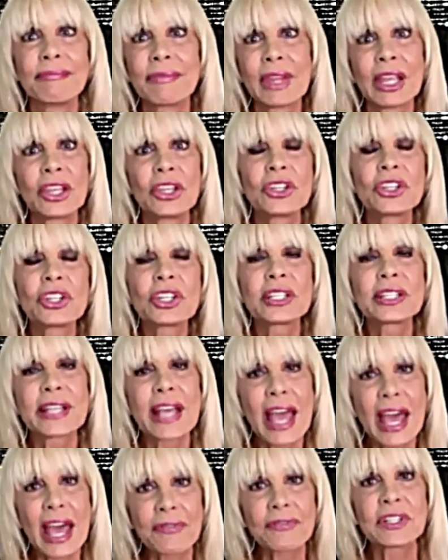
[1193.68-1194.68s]
you just
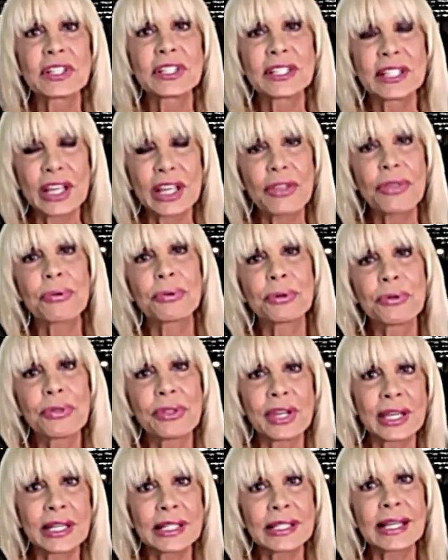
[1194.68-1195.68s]
have to see through
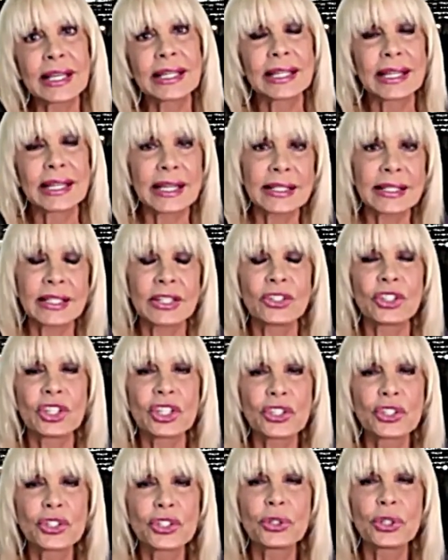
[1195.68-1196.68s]
things, I guess, and
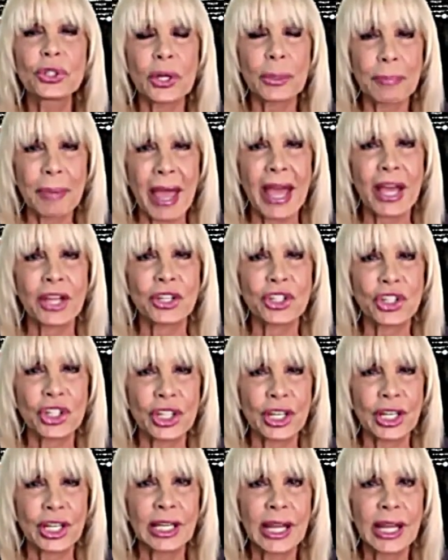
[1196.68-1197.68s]
just do your
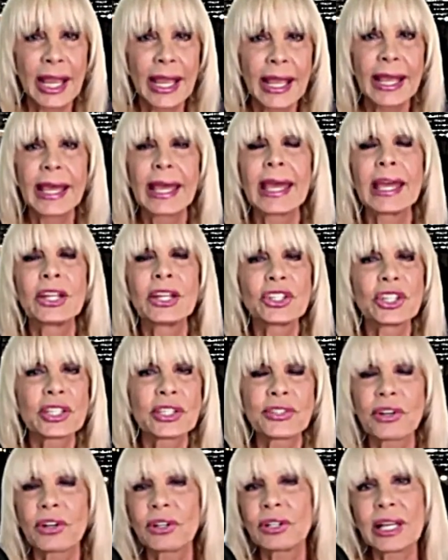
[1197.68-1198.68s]
passion, and just
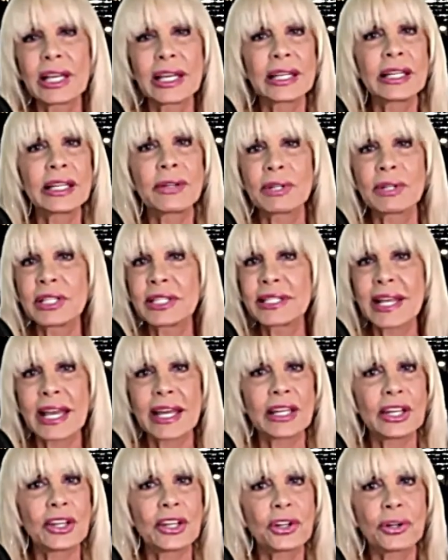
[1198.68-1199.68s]
don't let anyone
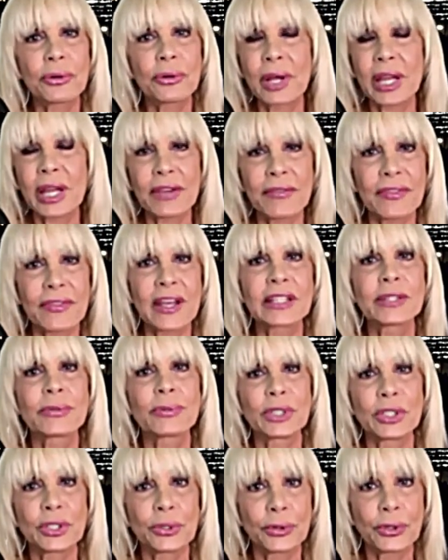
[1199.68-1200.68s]
stand in your way if that's
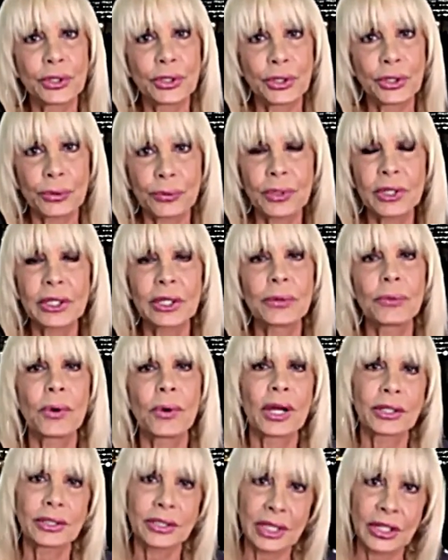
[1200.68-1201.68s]
what you really want.
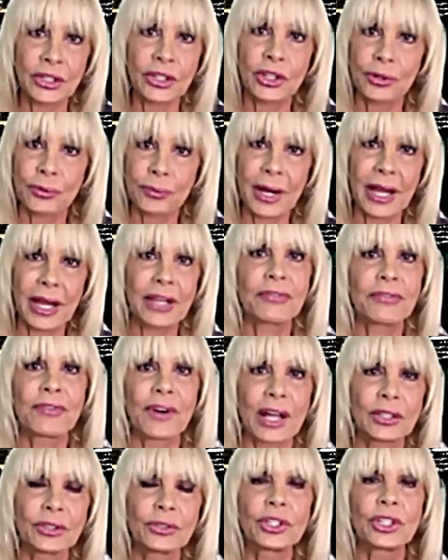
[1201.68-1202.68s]
And you're right.
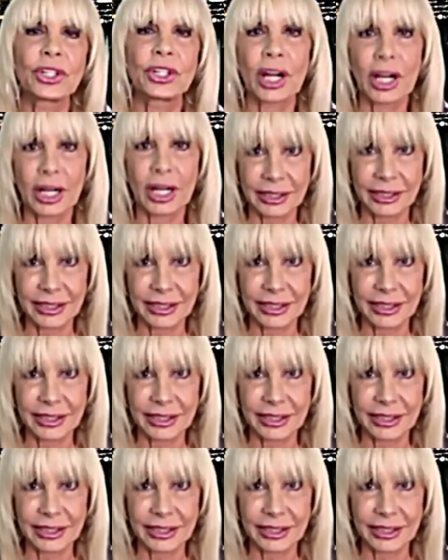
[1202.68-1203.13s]
Follow your heart.